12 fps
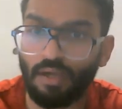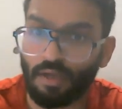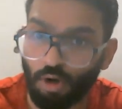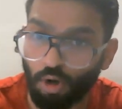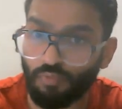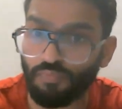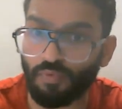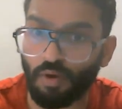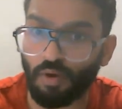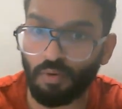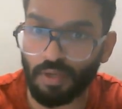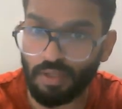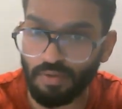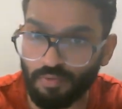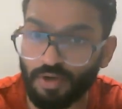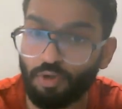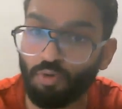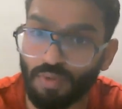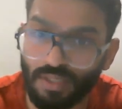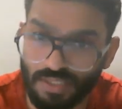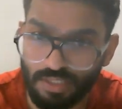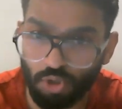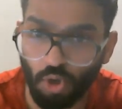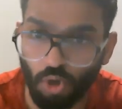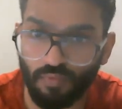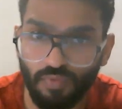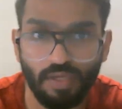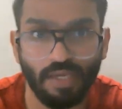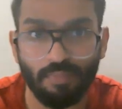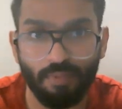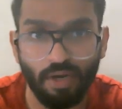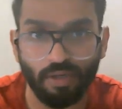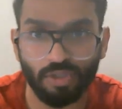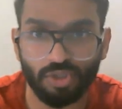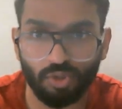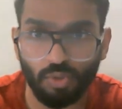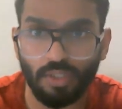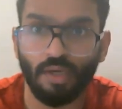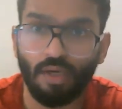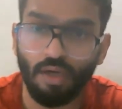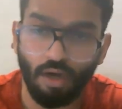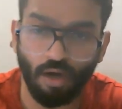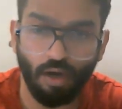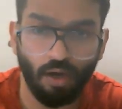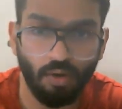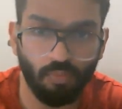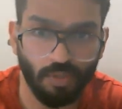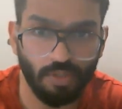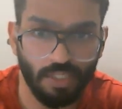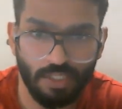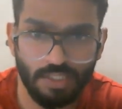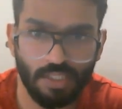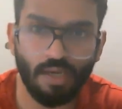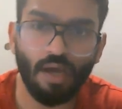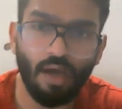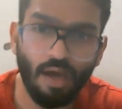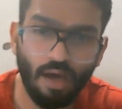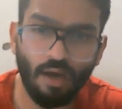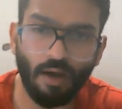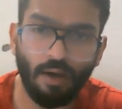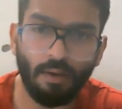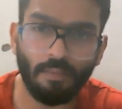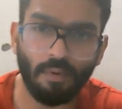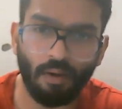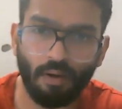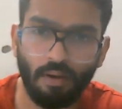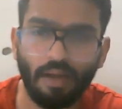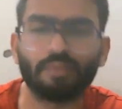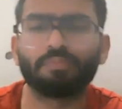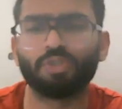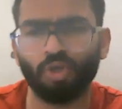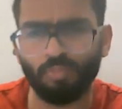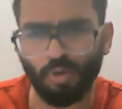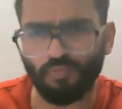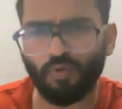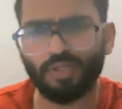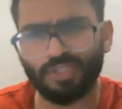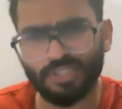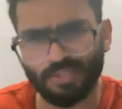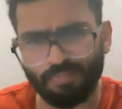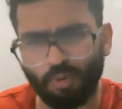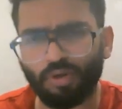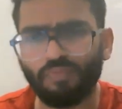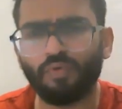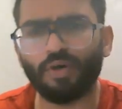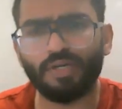A lot of even human geography can be understood with this. Geomorphology is important for